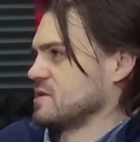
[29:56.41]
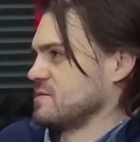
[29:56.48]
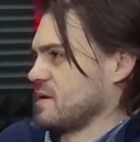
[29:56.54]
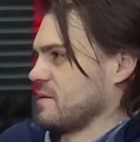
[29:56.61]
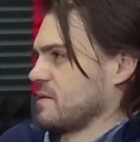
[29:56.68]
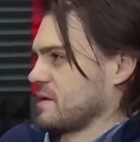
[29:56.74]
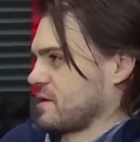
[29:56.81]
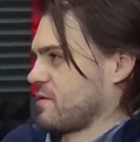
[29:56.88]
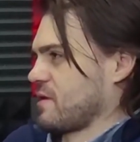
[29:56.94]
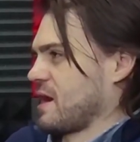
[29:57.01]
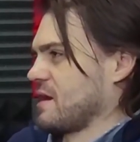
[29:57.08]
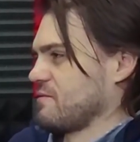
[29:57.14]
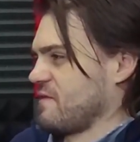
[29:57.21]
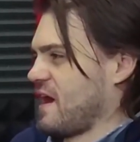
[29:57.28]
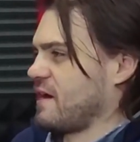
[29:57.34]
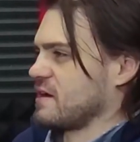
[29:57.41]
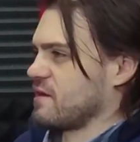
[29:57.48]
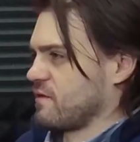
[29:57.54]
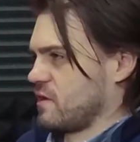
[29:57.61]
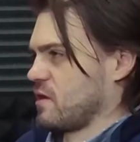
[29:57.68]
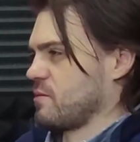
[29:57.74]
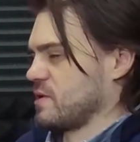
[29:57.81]
to be able to create value
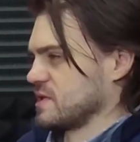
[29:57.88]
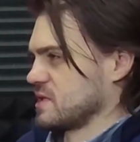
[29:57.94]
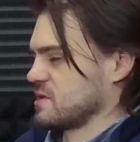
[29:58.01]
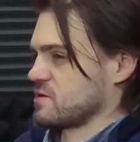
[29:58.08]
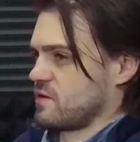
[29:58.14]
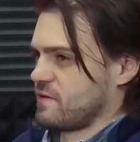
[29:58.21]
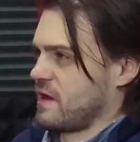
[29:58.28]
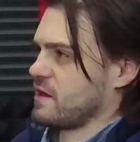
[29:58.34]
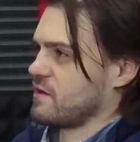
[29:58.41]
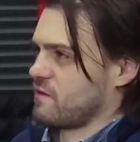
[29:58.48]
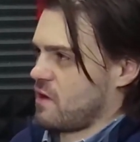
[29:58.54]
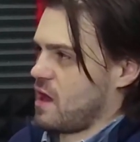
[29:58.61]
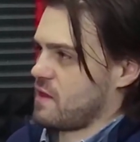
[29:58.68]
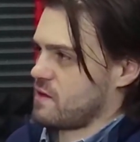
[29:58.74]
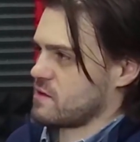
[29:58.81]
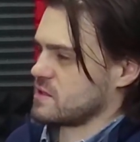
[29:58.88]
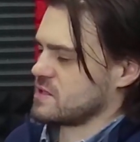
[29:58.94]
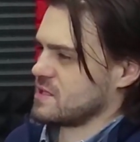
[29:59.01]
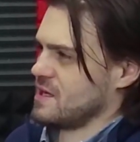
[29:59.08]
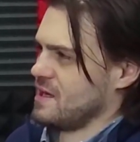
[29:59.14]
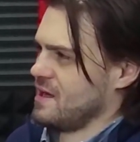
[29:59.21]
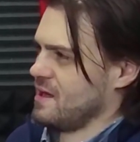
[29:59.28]
for your business or value for
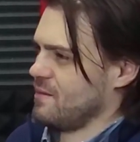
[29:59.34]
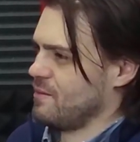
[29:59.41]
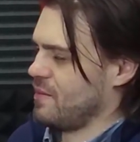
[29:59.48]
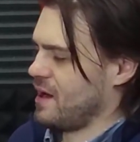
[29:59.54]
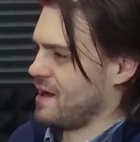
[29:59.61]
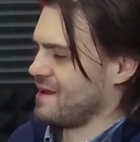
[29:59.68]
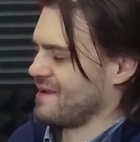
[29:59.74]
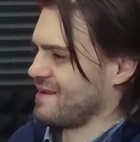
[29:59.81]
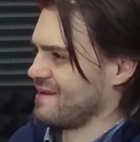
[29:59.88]
others. But